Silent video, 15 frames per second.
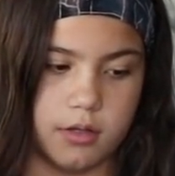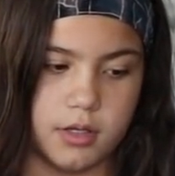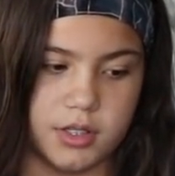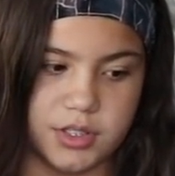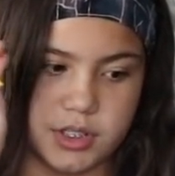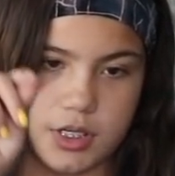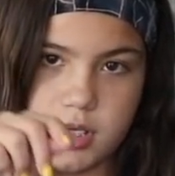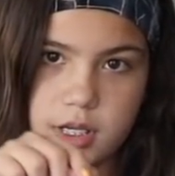
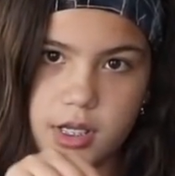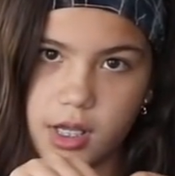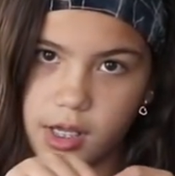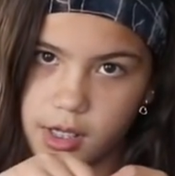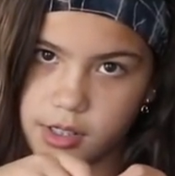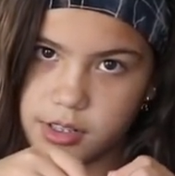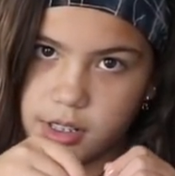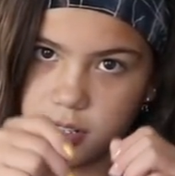it's
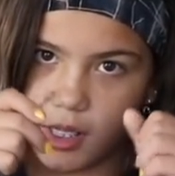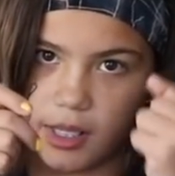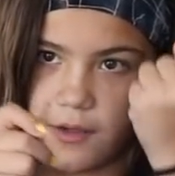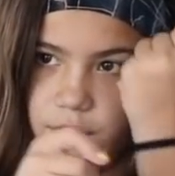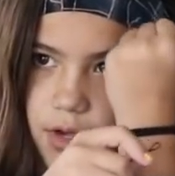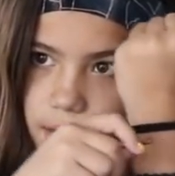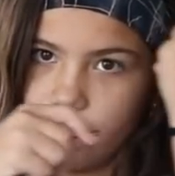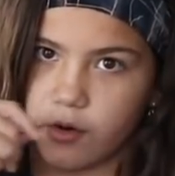easy like
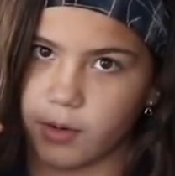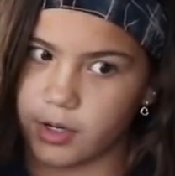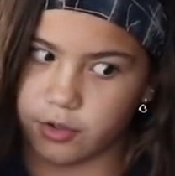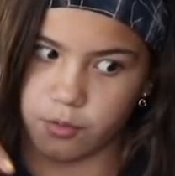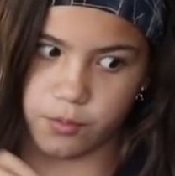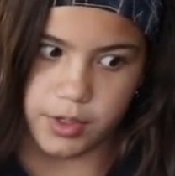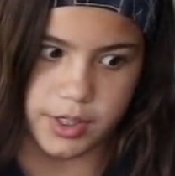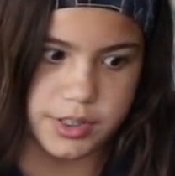if you have it around
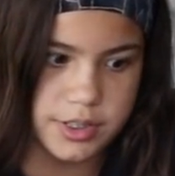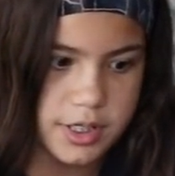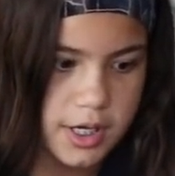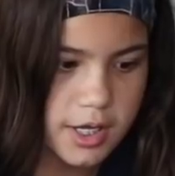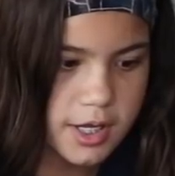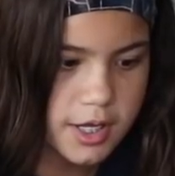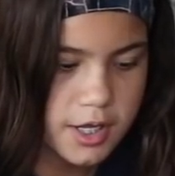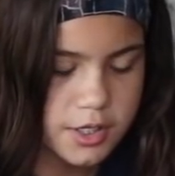your wrist.
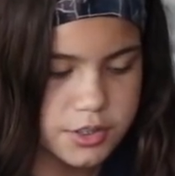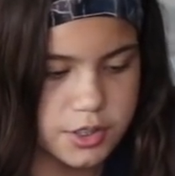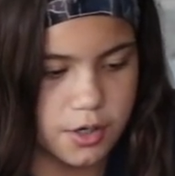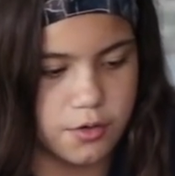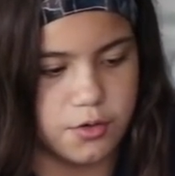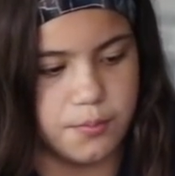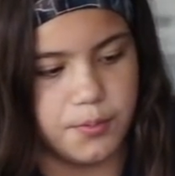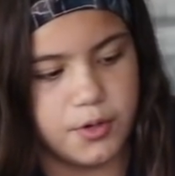
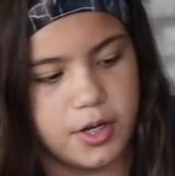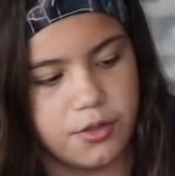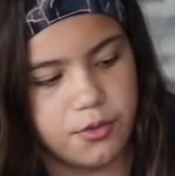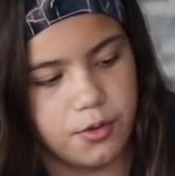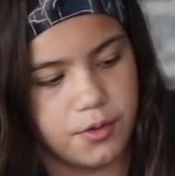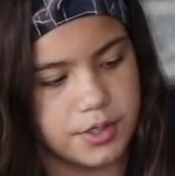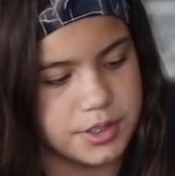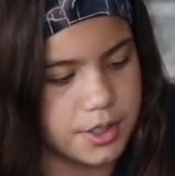So you put it
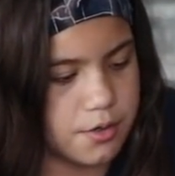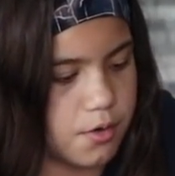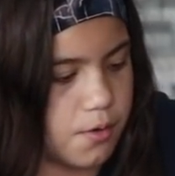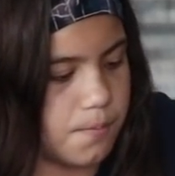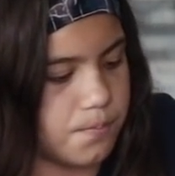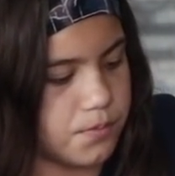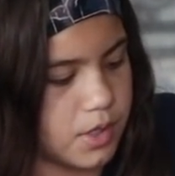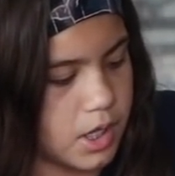through this
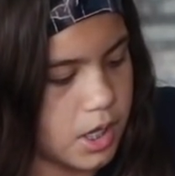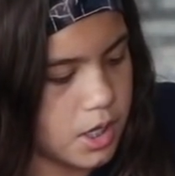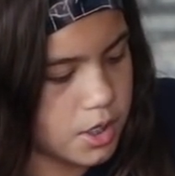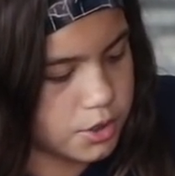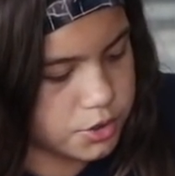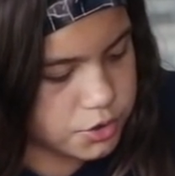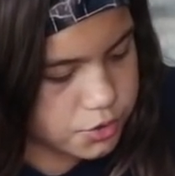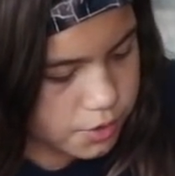little
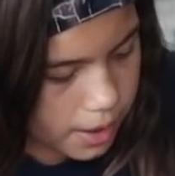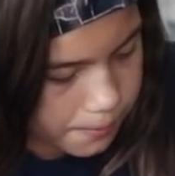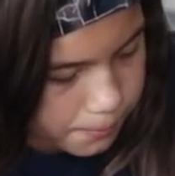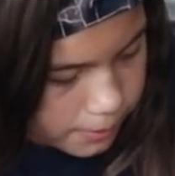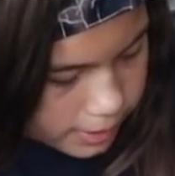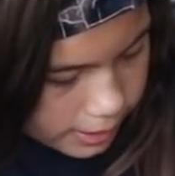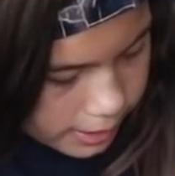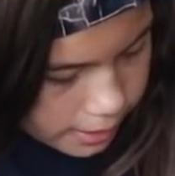strap
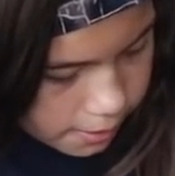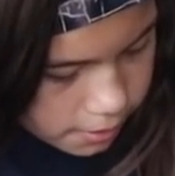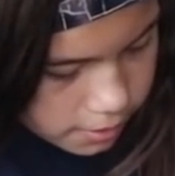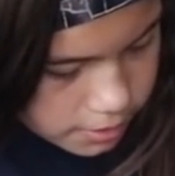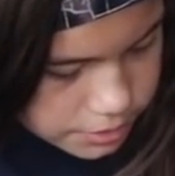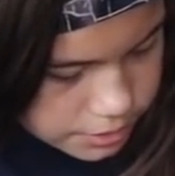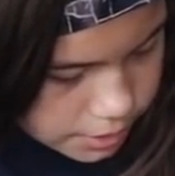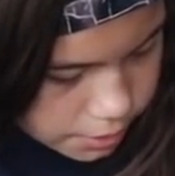right
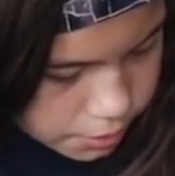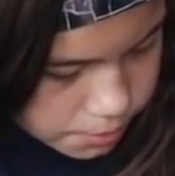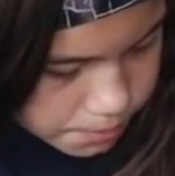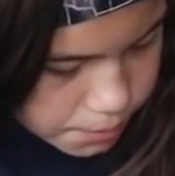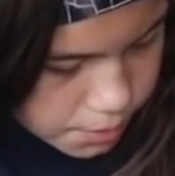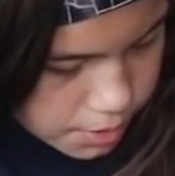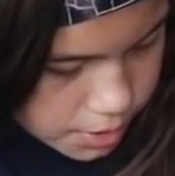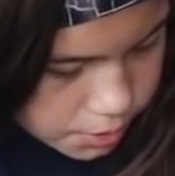here. So you
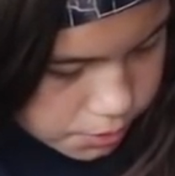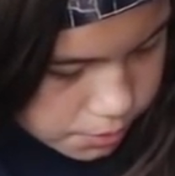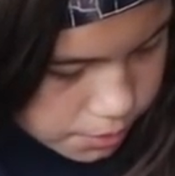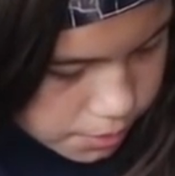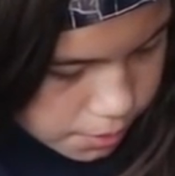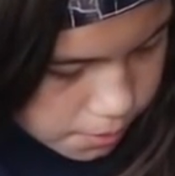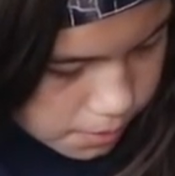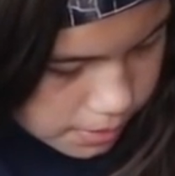put it
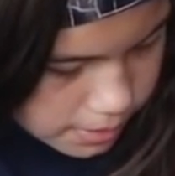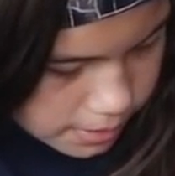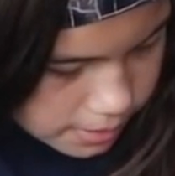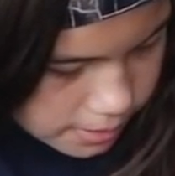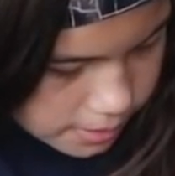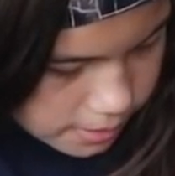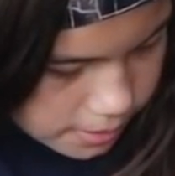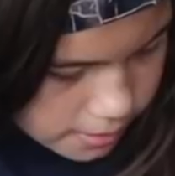through,
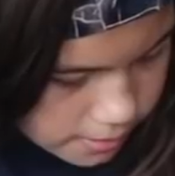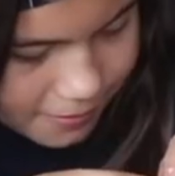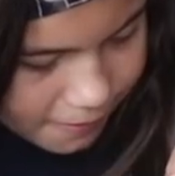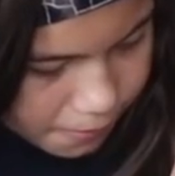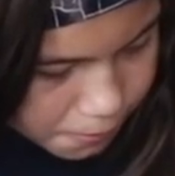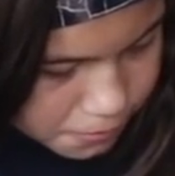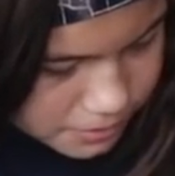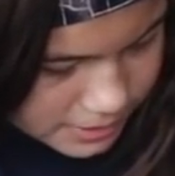
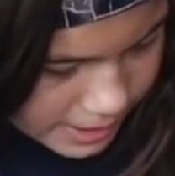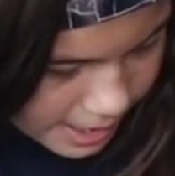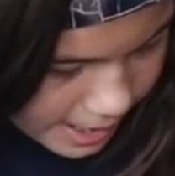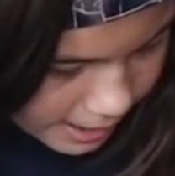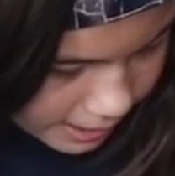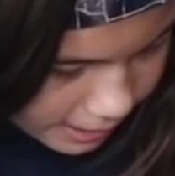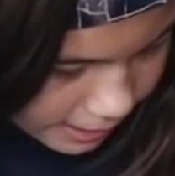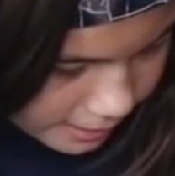go
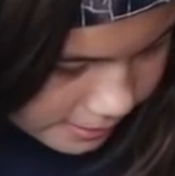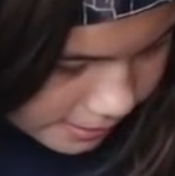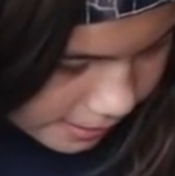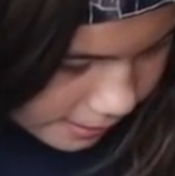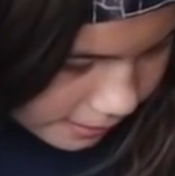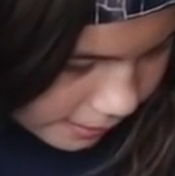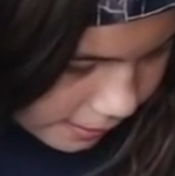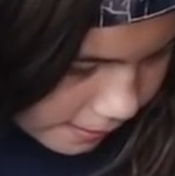tiny,
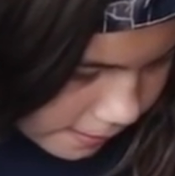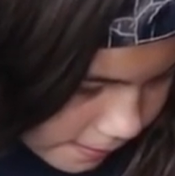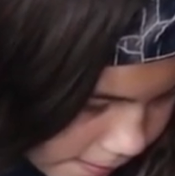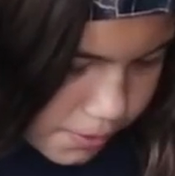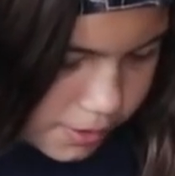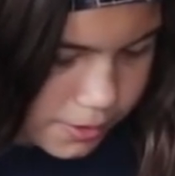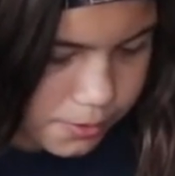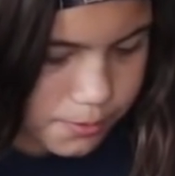tiny,
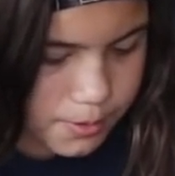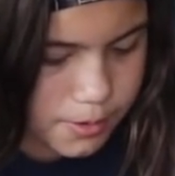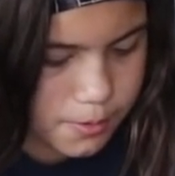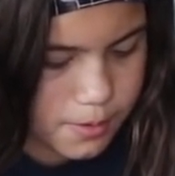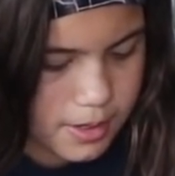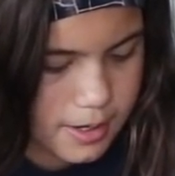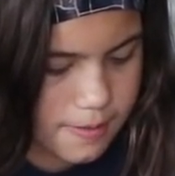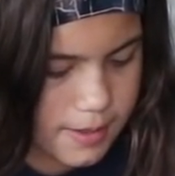pull it
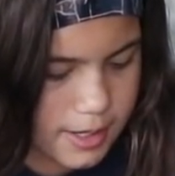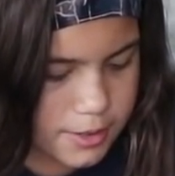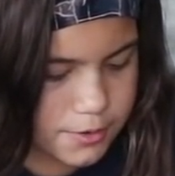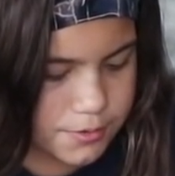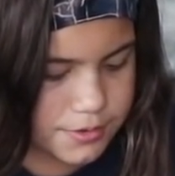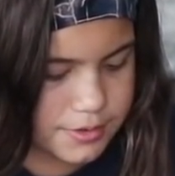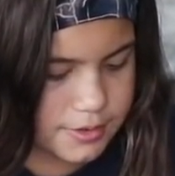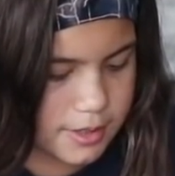through, and
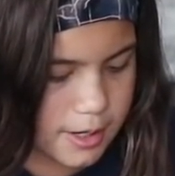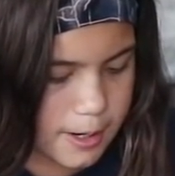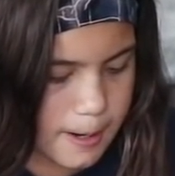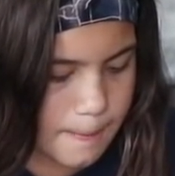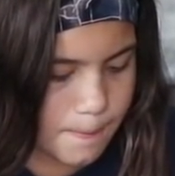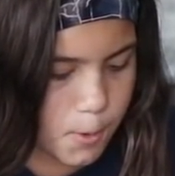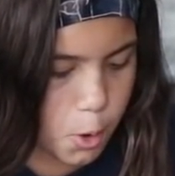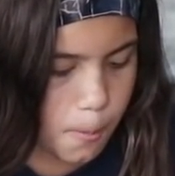then you
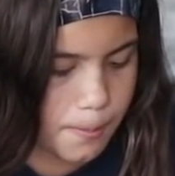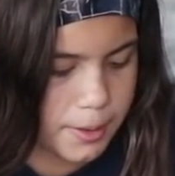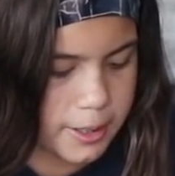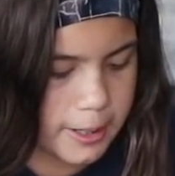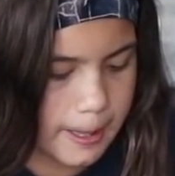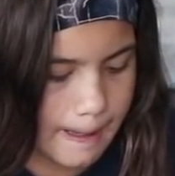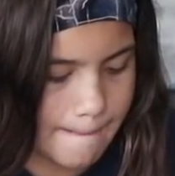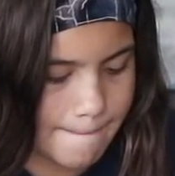um, open
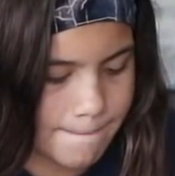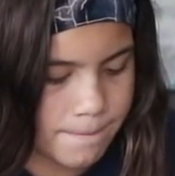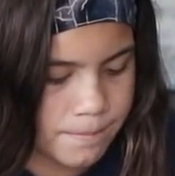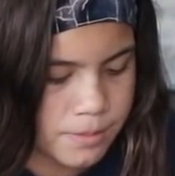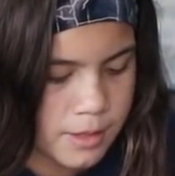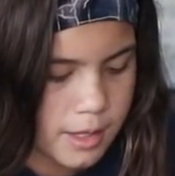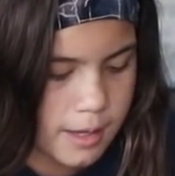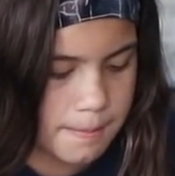it up
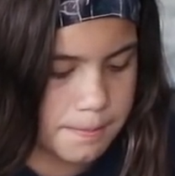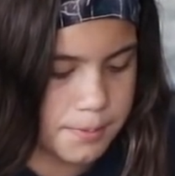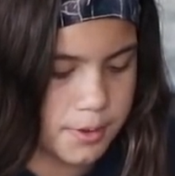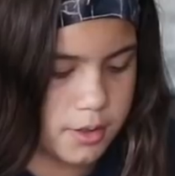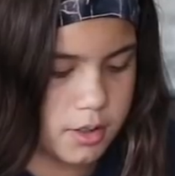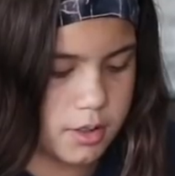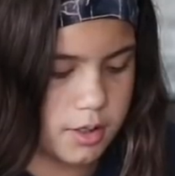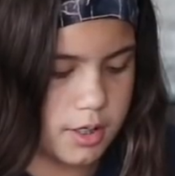and
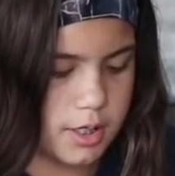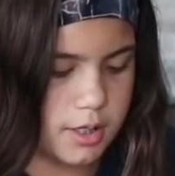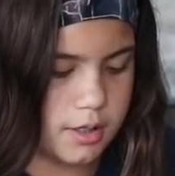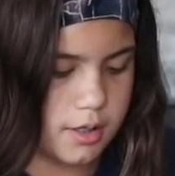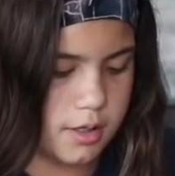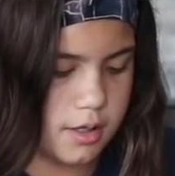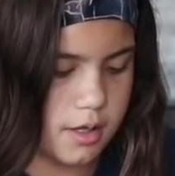put it